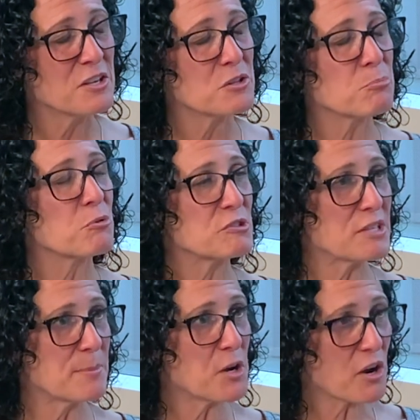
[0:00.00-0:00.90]
the
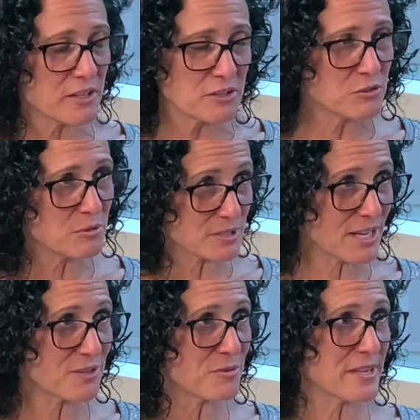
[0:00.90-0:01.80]
person I'm talking to does
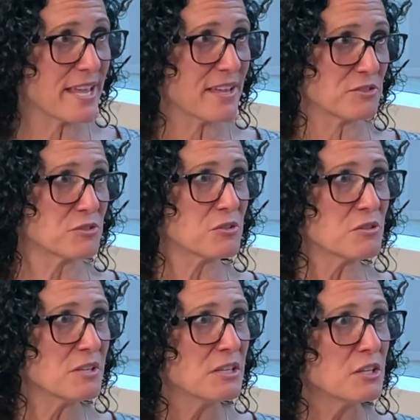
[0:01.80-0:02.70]
not know the answer